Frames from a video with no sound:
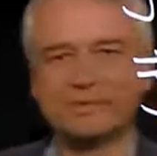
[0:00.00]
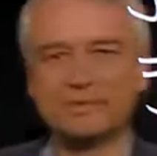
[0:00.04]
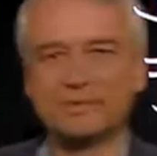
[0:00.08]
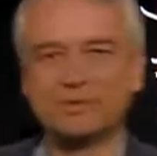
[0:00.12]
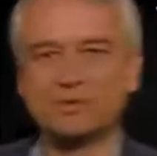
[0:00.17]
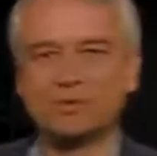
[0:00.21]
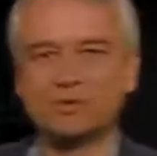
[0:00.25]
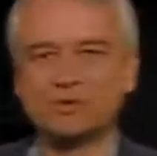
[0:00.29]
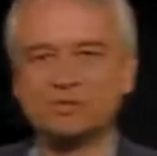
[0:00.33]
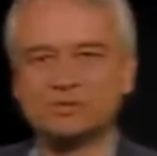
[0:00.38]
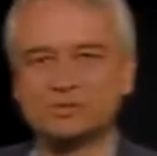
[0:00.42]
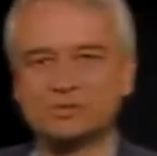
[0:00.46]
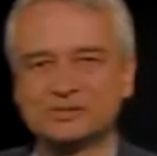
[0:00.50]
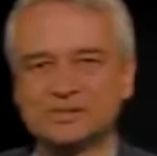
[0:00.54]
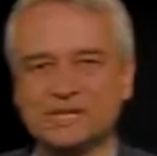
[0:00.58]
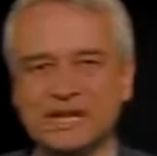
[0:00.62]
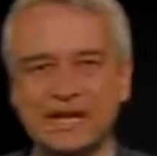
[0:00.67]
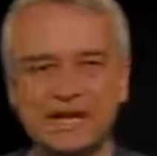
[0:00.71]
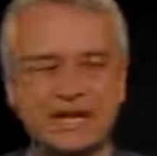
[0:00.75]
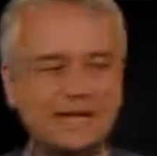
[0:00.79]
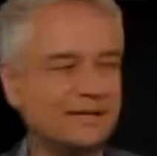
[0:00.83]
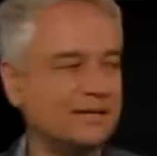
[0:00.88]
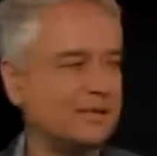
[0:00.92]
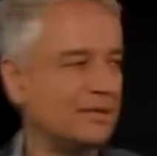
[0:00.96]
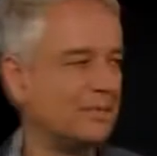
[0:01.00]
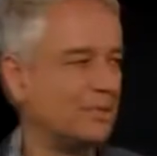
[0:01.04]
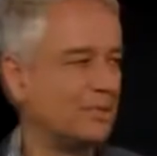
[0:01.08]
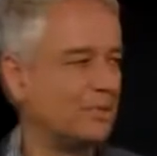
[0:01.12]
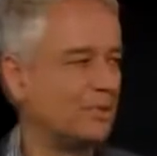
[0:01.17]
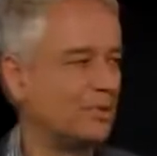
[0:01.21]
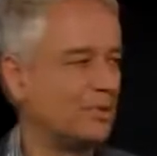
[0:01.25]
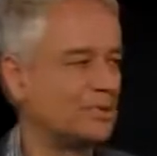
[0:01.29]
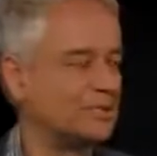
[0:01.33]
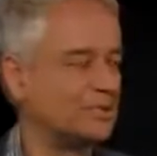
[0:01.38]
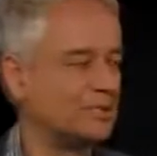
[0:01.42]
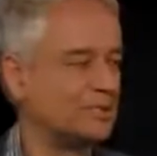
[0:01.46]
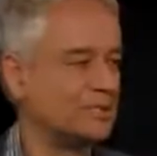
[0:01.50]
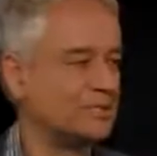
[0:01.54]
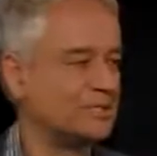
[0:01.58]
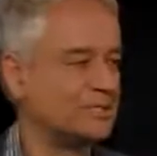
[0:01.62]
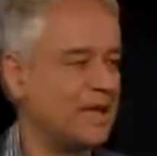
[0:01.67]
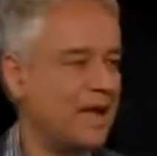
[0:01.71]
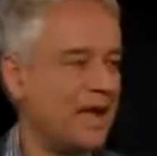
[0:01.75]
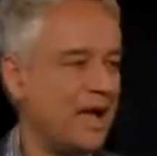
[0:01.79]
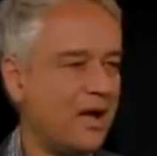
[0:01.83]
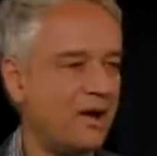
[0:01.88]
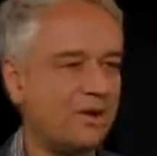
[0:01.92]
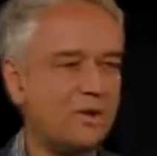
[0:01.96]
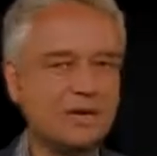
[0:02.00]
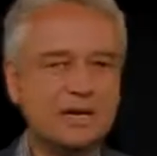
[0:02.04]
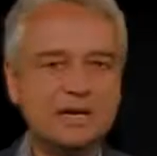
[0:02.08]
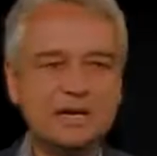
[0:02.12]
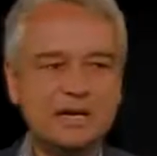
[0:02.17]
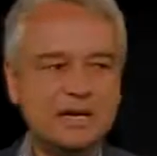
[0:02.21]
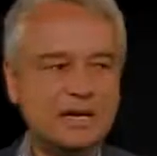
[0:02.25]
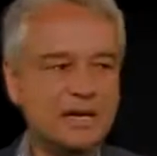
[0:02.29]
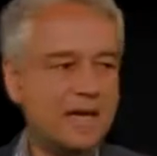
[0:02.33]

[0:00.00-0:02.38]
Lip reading: to be proportional to N and proportional to tau.